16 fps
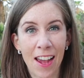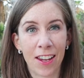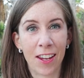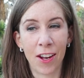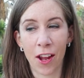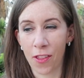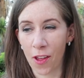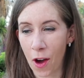
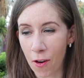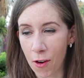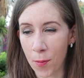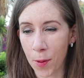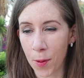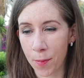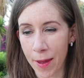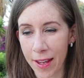You know, the
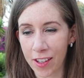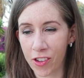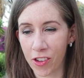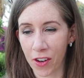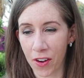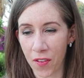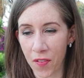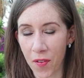horrible
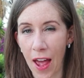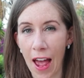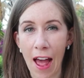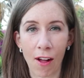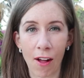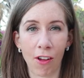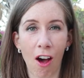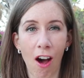mixture of
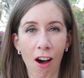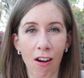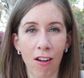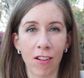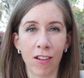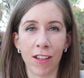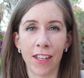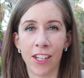
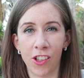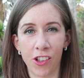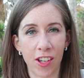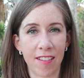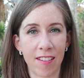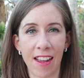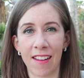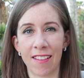
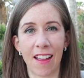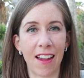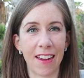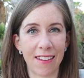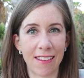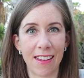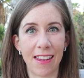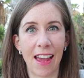alcohol-induced
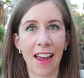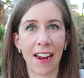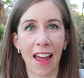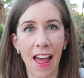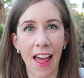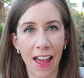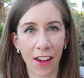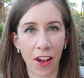anxiety and
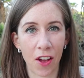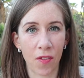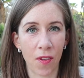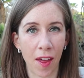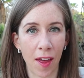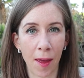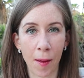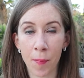a
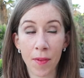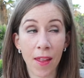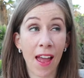hangover,